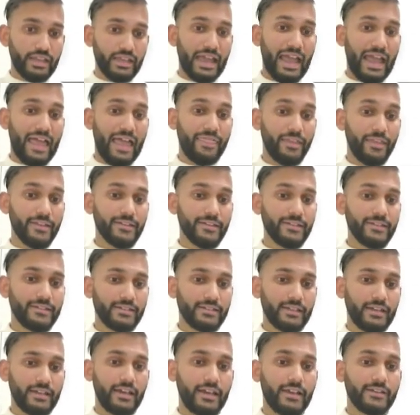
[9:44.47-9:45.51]
And this
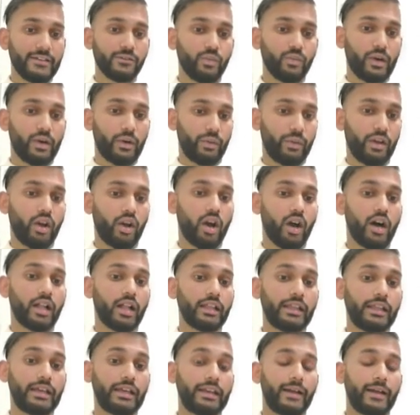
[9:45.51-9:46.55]
is what we
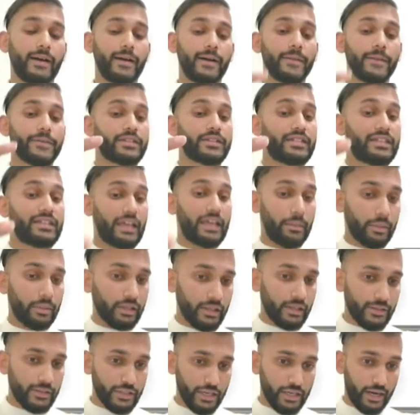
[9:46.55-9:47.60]
call it unstable
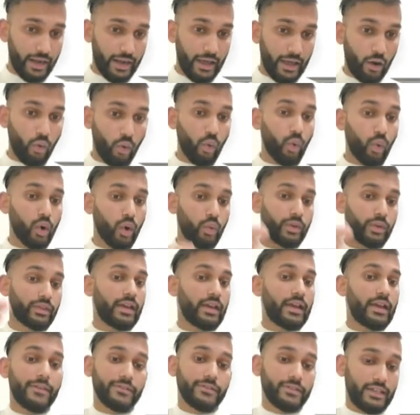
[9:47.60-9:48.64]
angina, or with
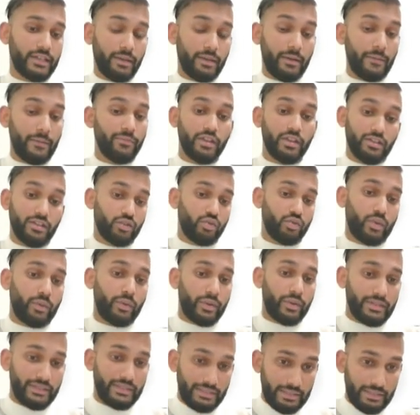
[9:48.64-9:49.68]
Nstemi. This is what
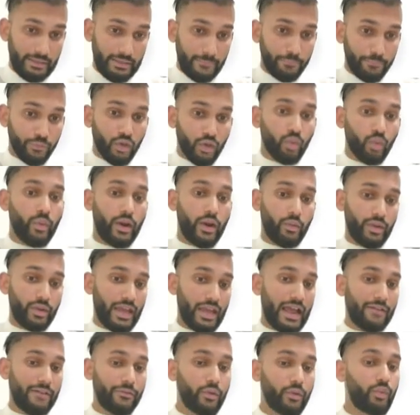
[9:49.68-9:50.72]
we see. where we
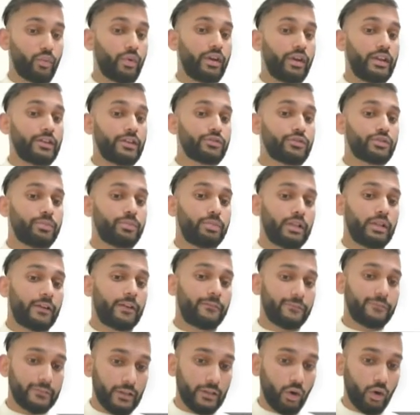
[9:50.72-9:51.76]
have the reduced blood
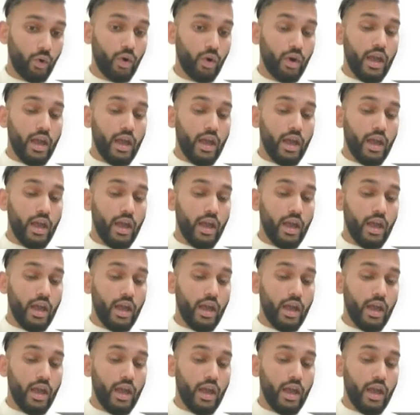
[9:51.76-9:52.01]
flow.